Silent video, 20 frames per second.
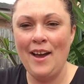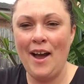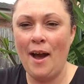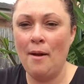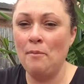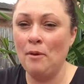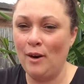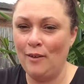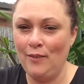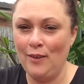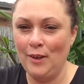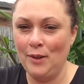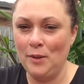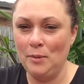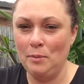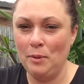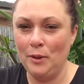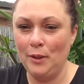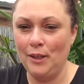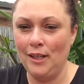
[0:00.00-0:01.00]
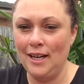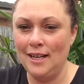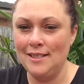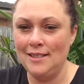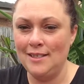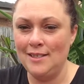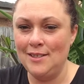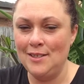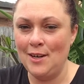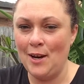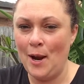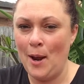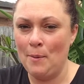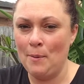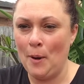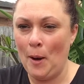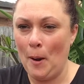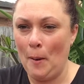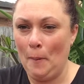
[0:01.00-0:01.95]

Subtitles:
I'm not a very good podcaster today, am I?